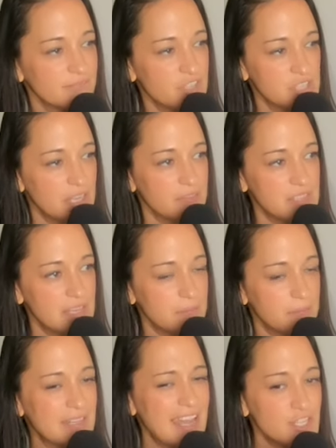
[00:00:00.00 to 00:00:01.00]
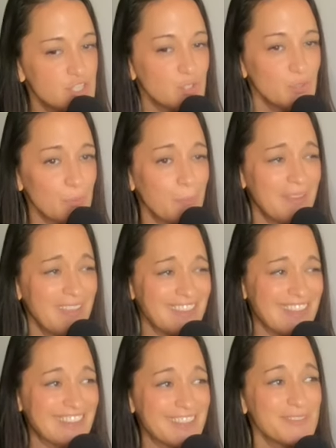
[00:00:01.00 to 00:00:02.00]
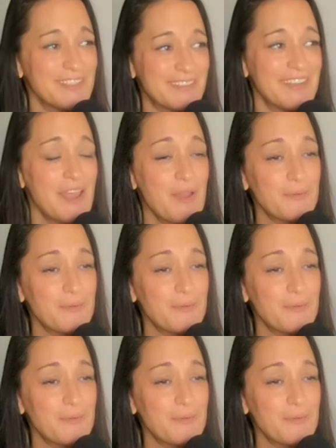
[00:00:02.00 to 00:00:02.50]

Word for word: for self tape. But I do like literally